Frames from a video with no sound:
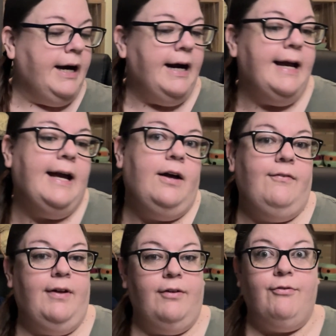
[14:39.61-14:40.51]
I have
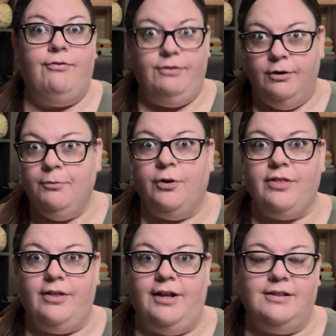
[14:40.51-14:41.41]
a few more
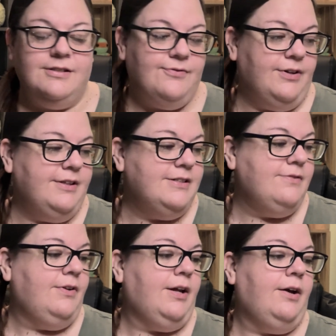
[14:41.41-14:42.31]
things for this
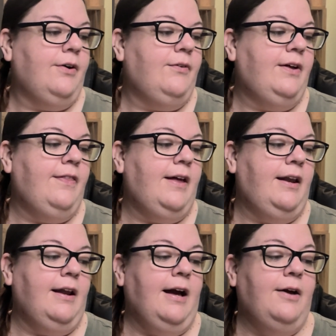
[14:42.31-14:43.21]
video and
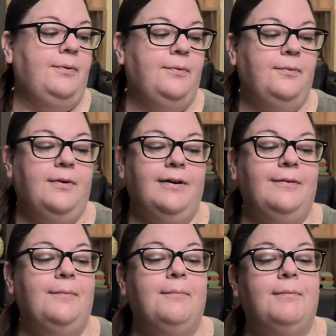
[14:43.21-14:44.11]
then I
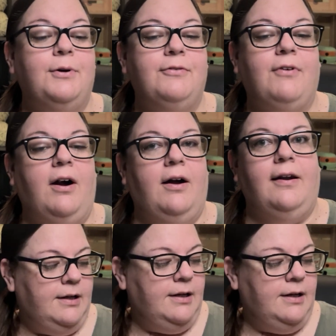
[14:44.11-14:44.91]
will move on.